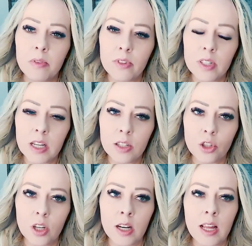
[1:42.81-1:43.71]
of
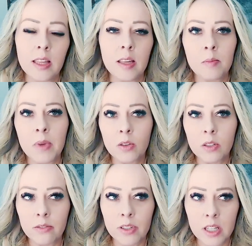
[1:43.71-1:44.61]
attention and the
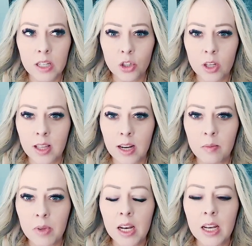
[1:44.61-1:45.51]
amount of attention that
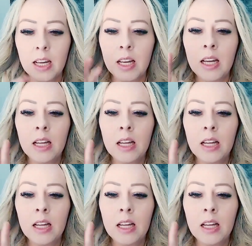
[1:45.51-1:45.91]
I'm getting,